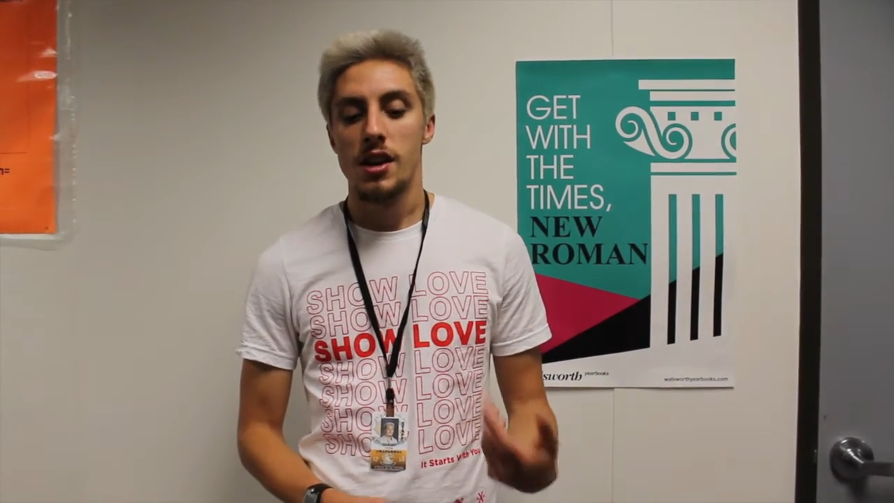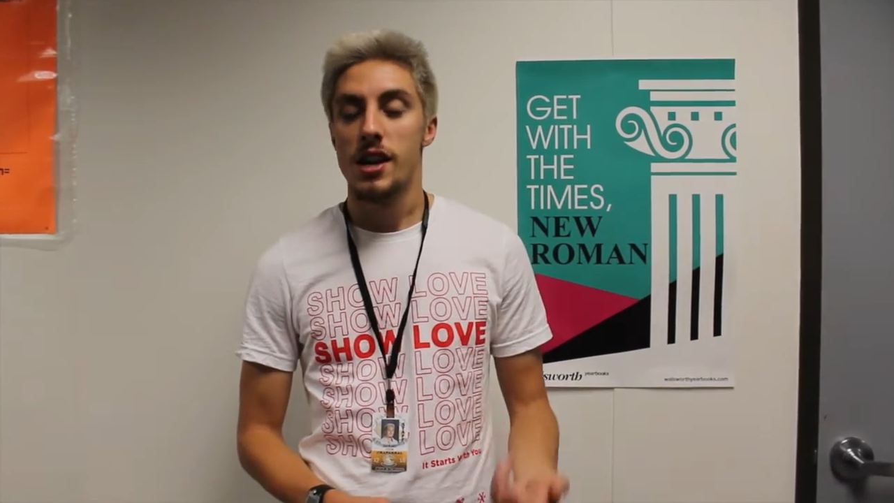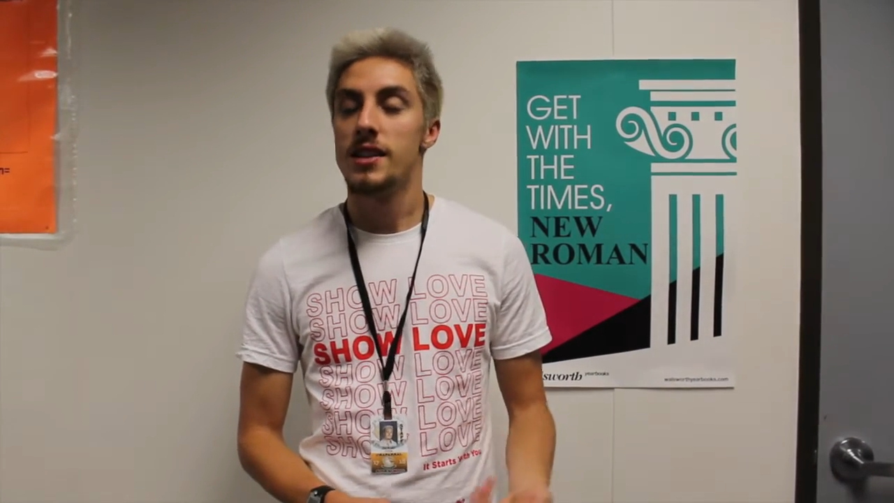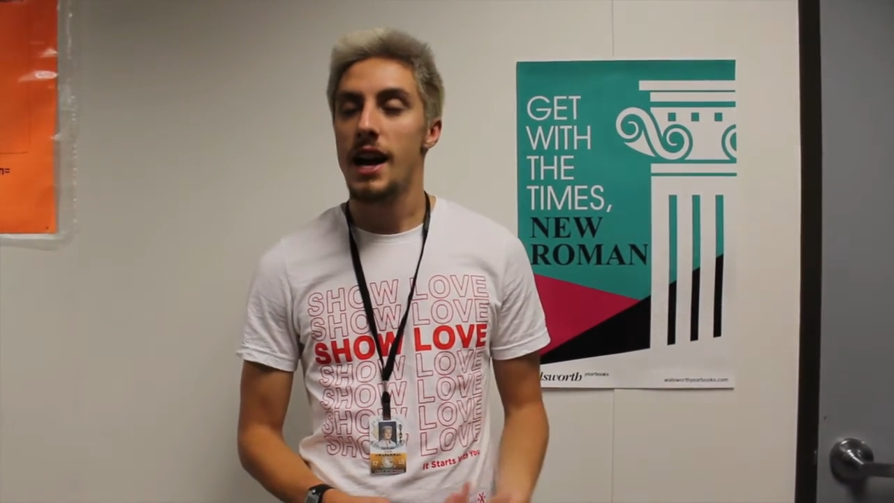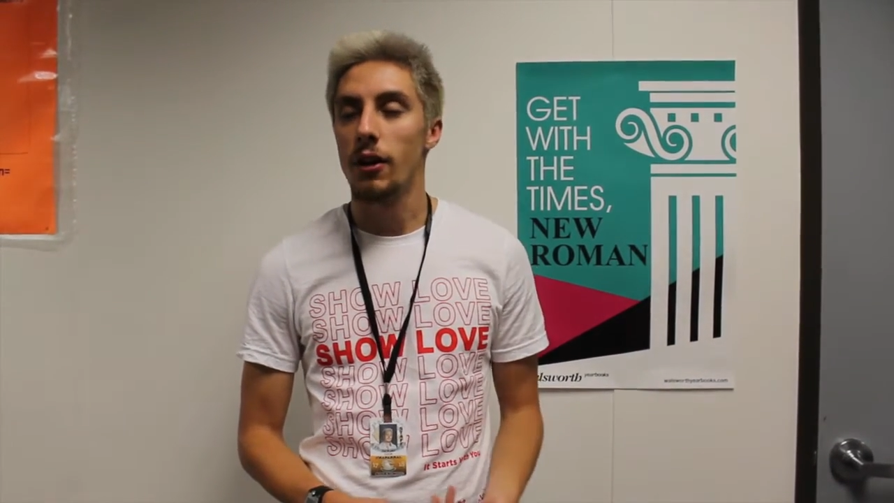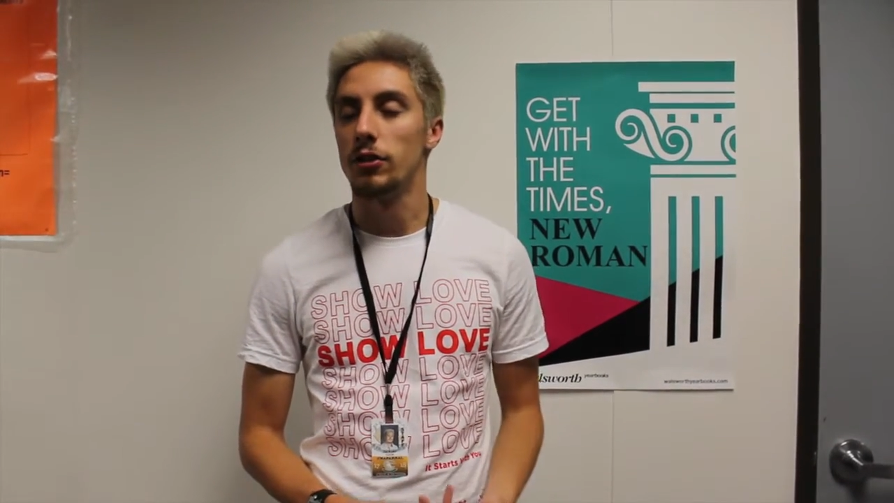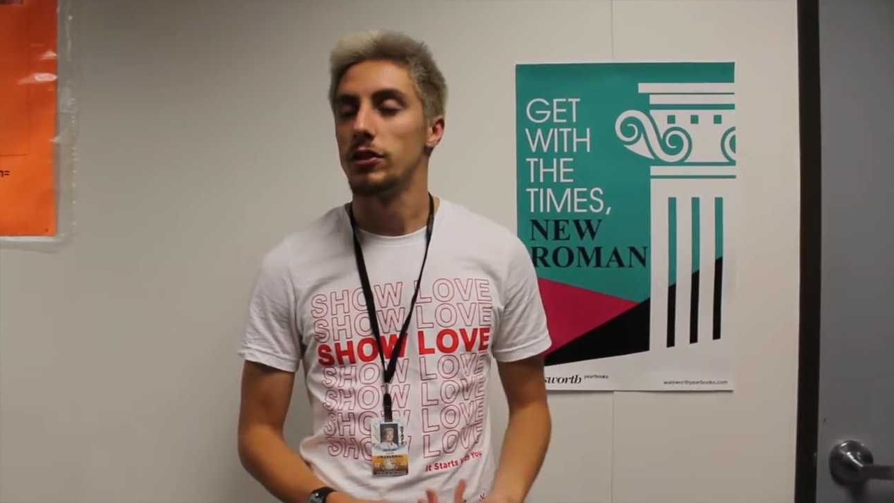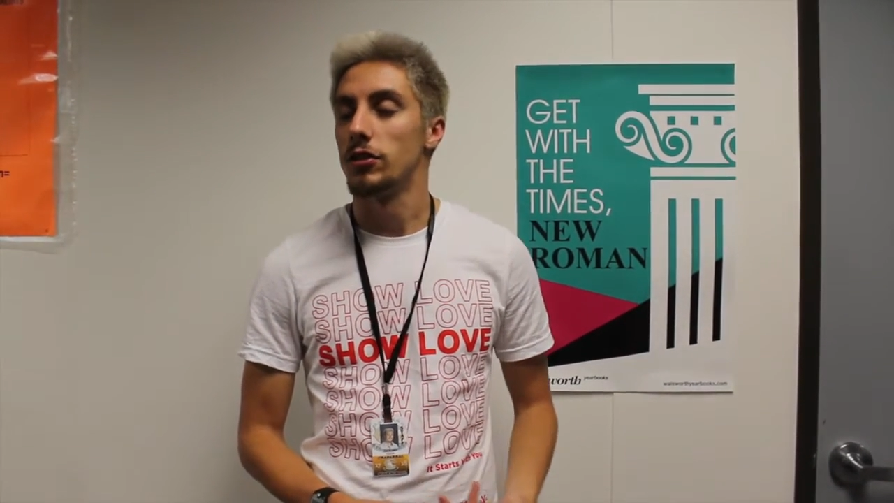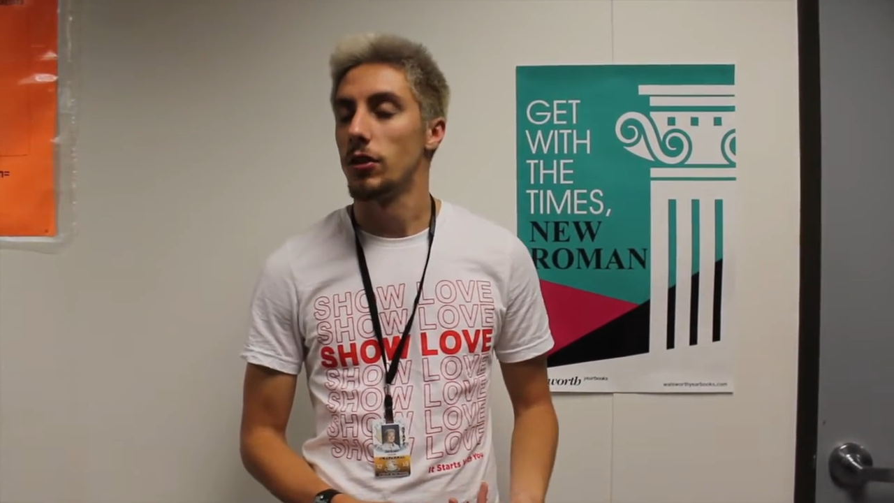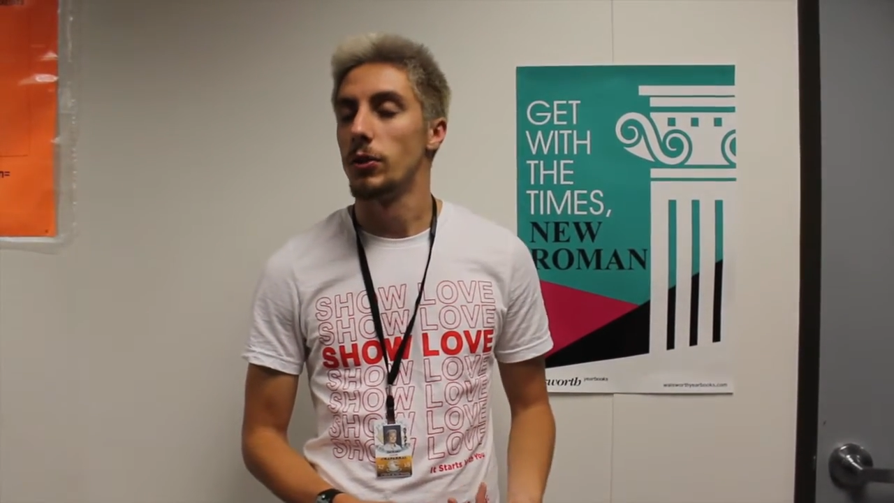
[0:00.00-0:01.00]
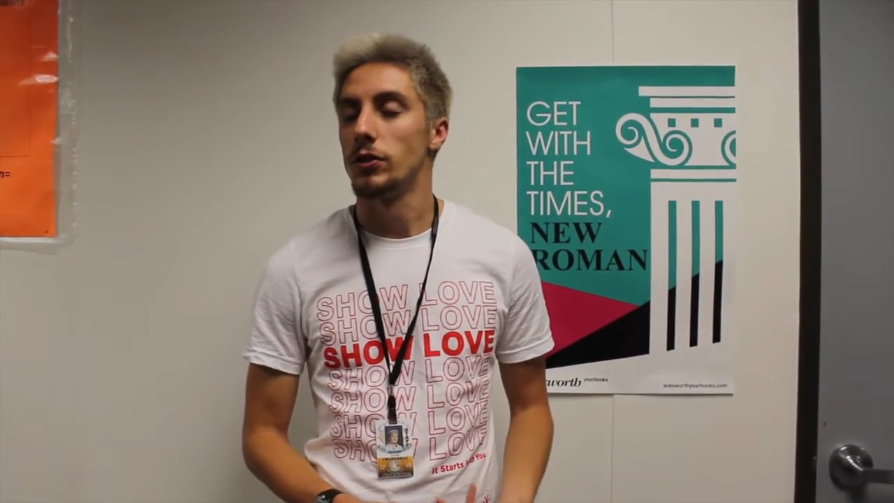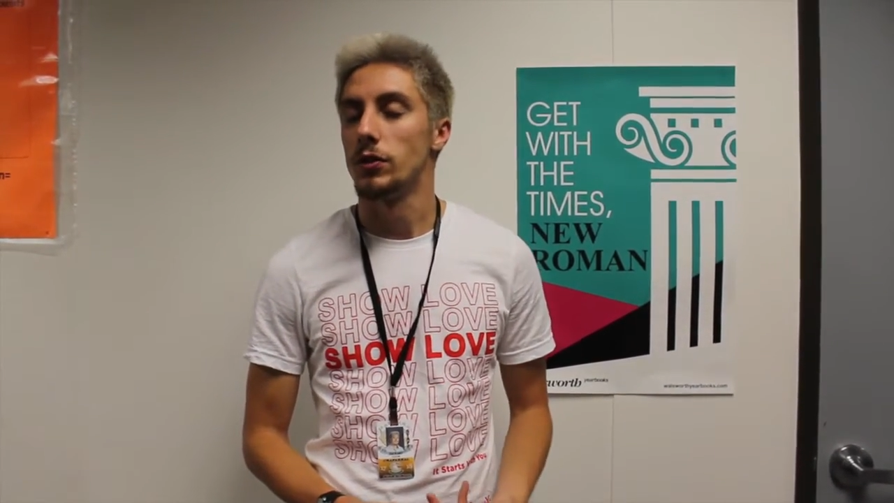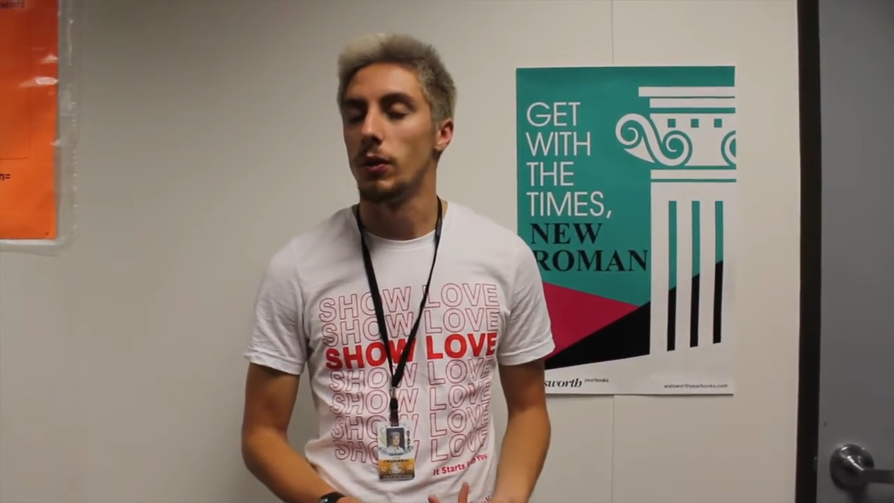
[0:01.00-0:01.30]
analysis almost